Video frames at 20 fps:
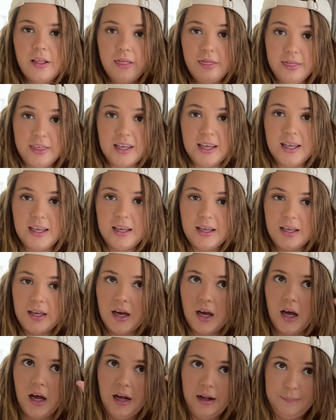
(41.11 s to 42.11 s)
the
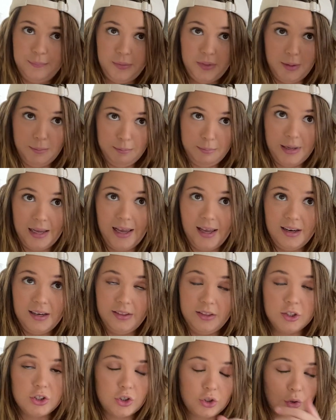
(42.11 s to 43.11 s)
um, the bed
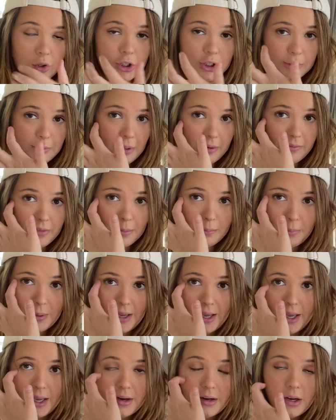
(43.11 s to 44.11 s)
in the storage above the
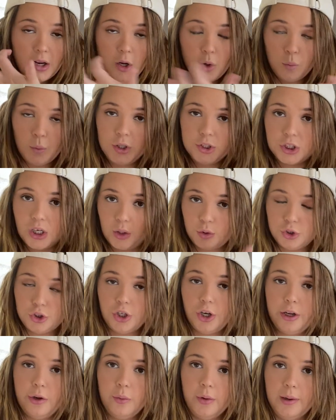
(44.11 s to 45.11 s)
bed which I'll
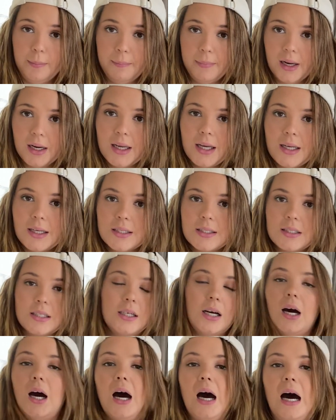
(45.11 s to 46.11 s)
show you in a minute
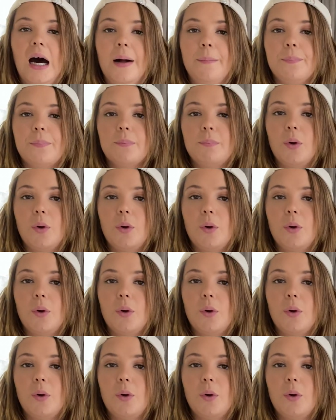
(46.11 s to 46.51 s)
um,